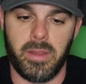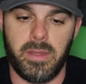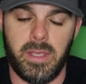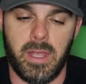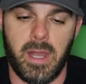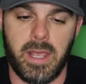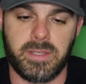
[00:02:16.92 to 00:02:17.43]

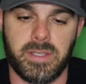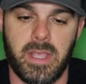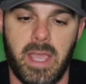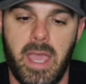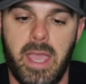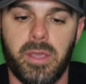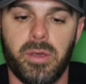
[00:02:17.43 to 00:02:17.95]
It has
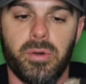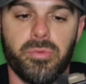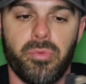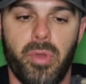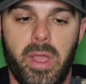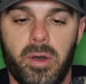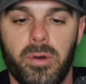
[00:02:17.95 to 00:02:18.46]
the angled
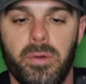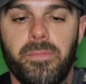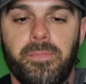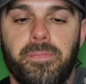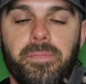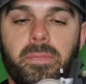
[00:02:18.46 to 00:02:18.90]
rail,